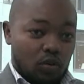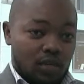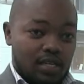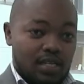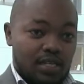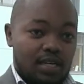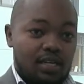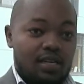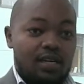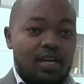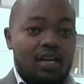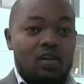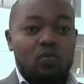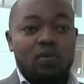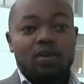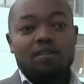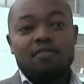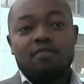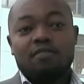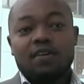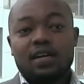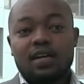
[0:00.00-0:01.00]
water and
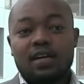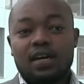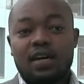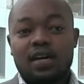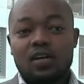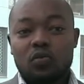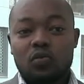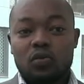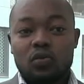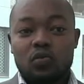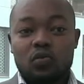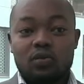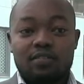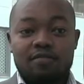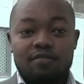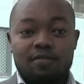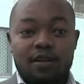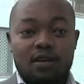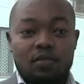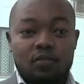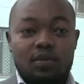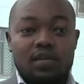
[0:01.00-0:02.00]
welfare, and what we
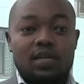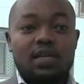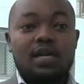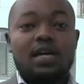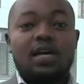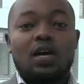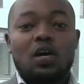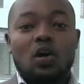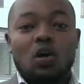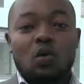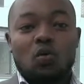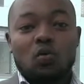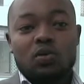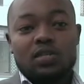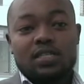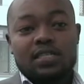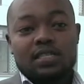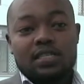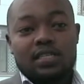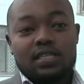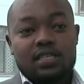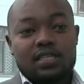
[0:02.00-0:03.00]
found
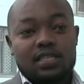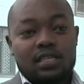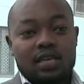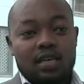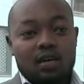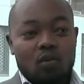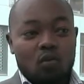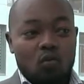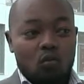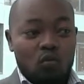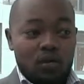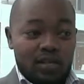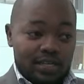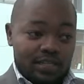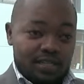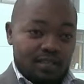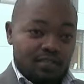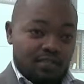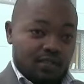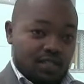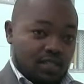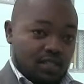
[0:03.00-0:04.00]
was that water
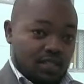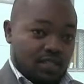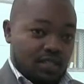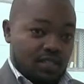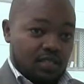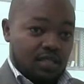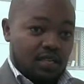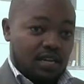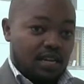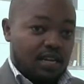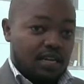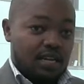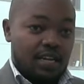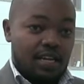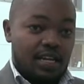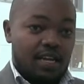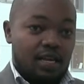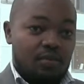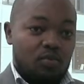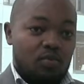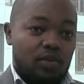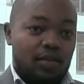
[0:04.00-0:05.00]
services, and
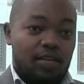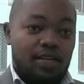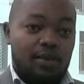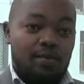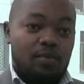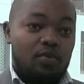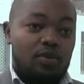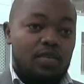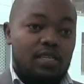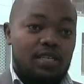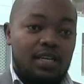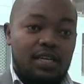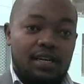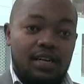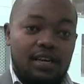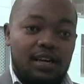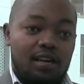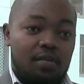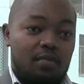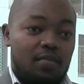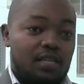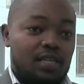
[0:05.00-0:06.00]
here I'm talking about
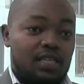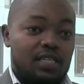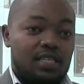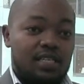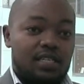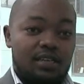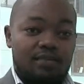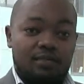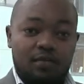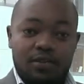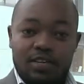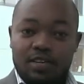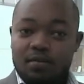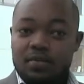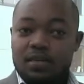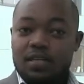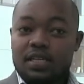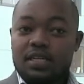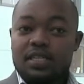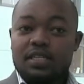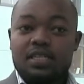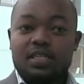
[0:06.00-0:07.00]
reliability,
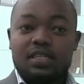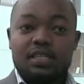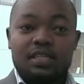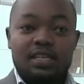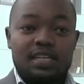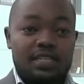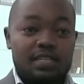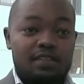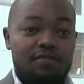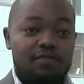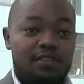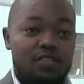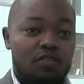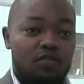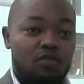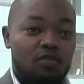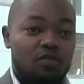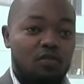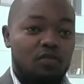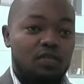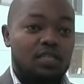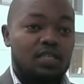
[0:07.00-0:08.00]
affordability, safety
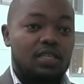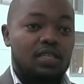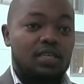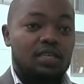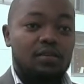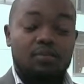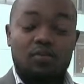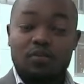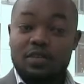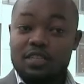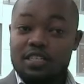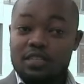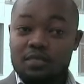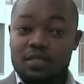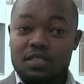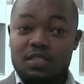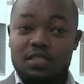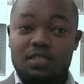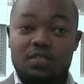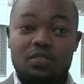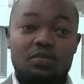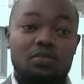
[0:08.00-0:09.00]
of water,
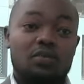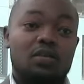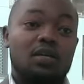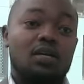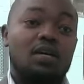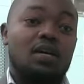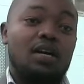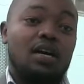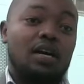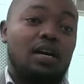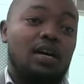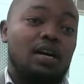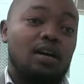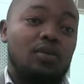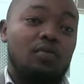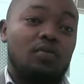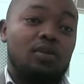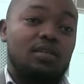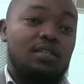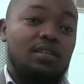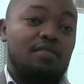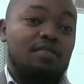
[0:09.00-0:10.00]
proximity to uh,
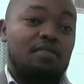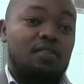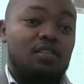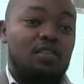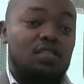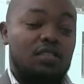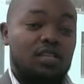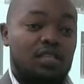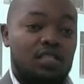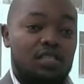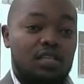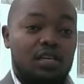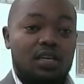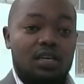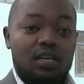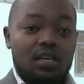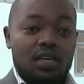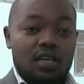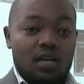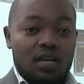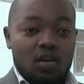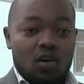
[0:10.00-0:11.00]
water infrastructure.
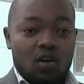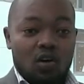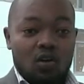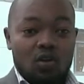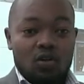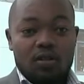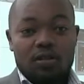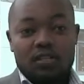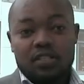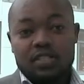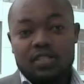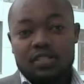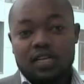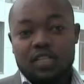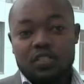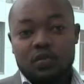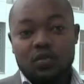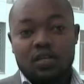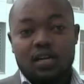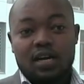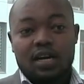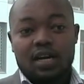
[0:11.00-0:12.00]
All these
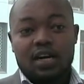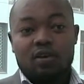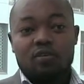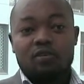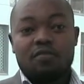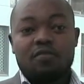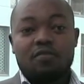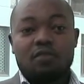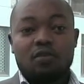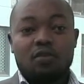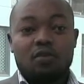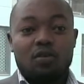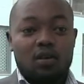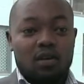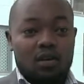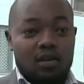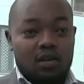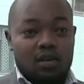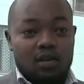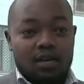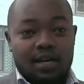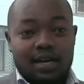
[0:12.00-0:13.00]
actually account for
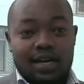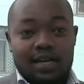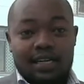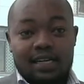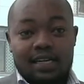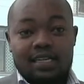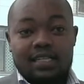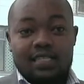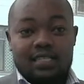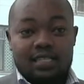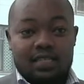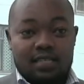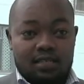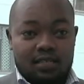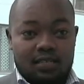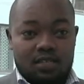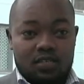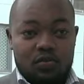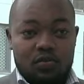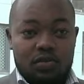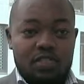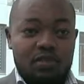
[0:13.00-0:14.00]
at least
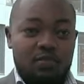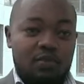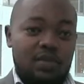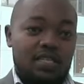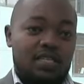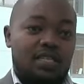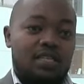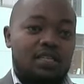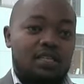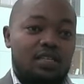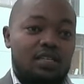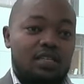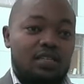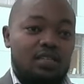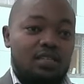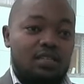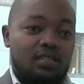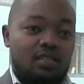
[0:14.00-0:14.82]
twenty percent